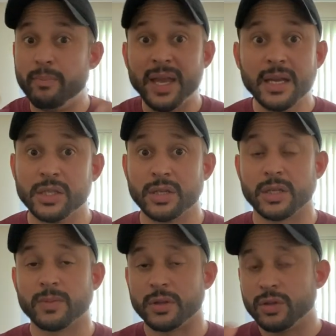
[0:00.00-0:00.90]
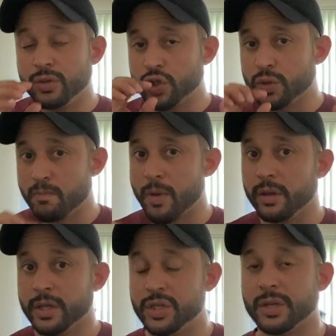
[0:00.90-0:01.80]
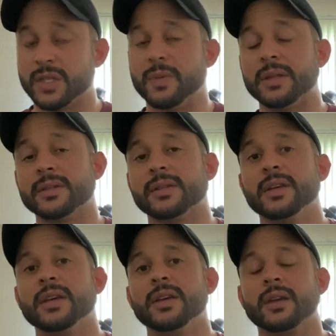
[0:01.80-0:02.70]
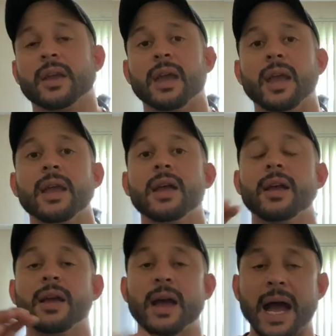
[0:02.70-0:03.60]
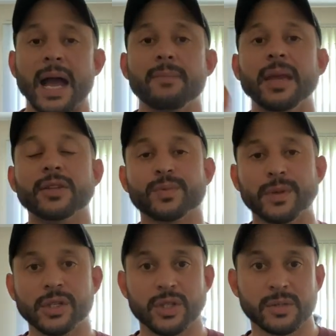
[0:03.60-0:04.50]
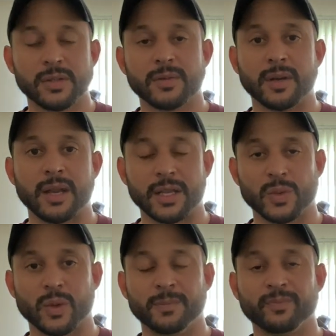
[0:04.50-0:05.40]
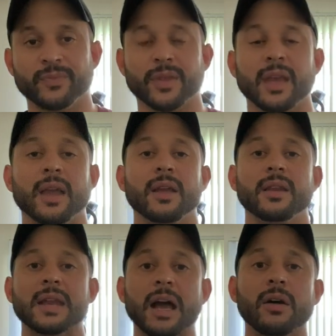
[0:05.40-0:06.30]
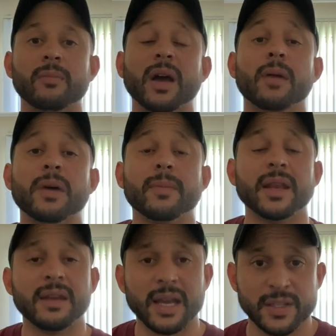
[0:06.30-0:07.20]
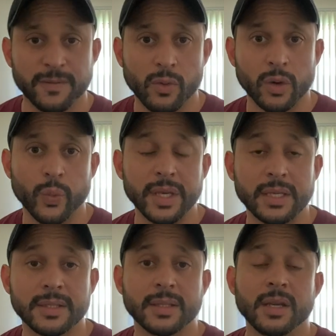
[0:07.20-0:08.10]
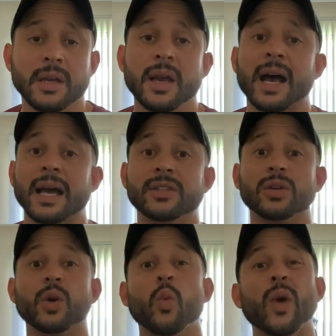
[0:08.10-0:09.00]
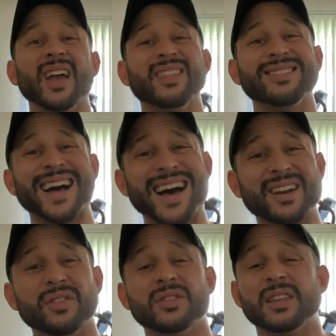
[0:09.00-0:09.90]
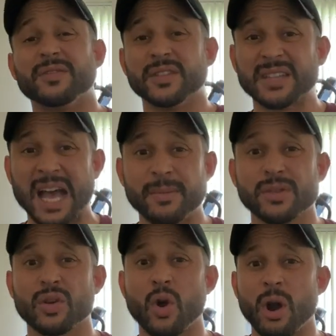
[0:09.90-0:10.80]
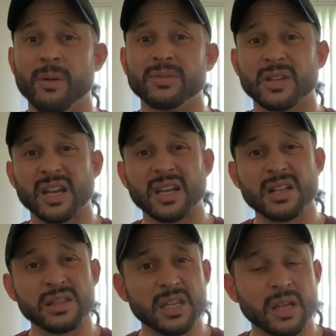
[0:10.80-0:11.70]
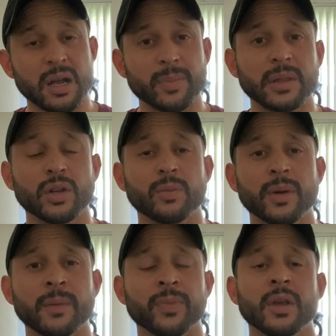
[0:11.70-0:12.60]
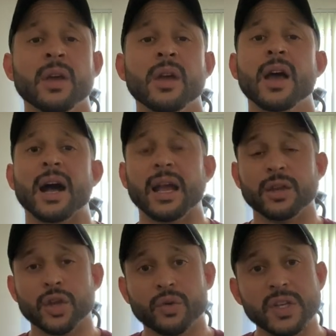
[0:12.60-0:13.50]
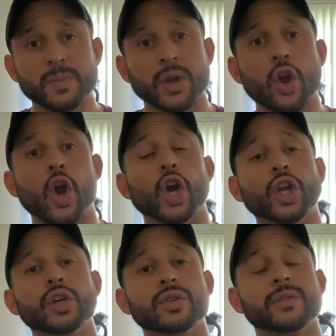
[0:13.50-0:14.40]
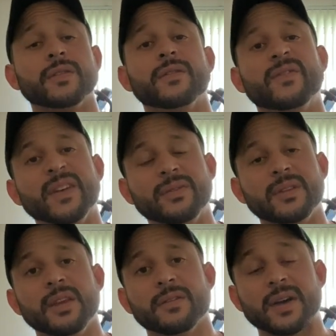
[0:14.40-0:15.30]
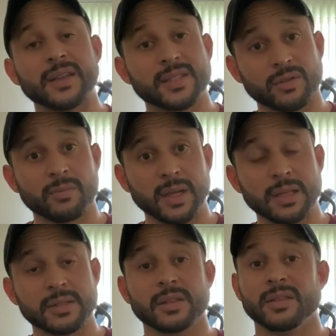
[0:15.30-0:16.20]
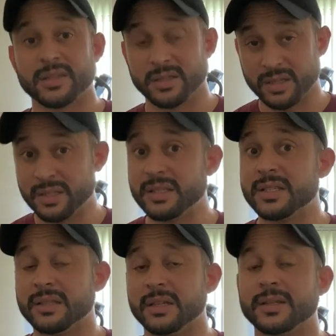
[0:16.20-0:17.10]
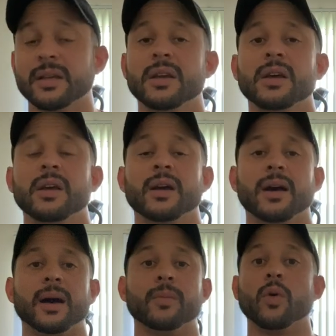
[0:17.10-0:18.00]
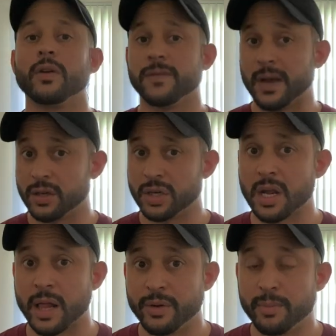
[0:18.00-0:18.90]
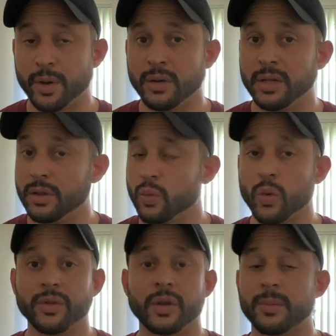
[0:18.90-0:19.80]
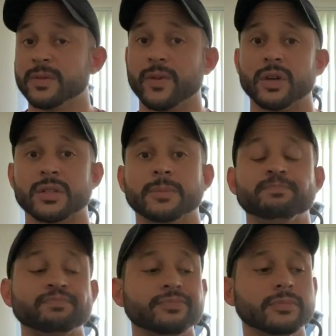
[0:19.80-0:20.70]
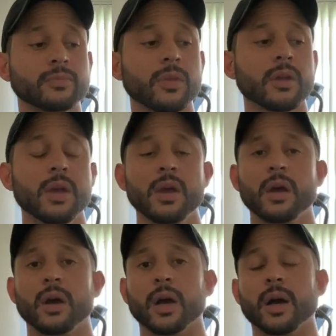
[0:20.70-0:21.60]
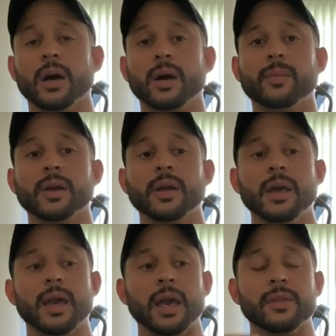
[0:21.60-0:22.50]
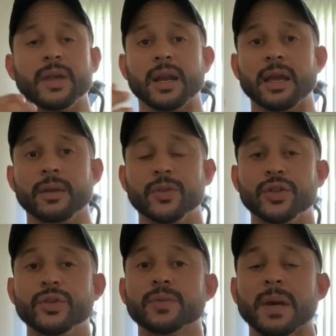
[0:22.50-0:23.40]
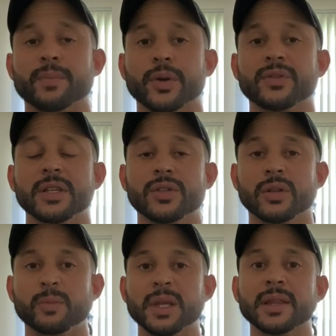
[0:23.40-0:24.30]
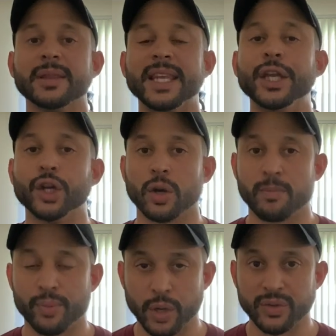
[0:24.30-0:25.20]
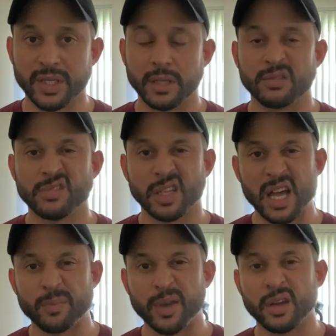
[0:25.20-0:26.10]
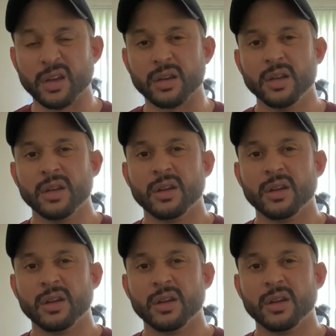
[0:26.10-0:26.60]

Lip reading: big adjustments, do small adjustments, okay? I made small adjustments for my next one, okay? Now I'm on my next 4 weeks. I took away a lot of different types of carbs to kind of clean it up a little bit. I increased my cardio to 50 minutes. This is consistent, or 500 calorie burn, either one that comes first. And then I reduced my protein to a little bit leaner protein, tilapia,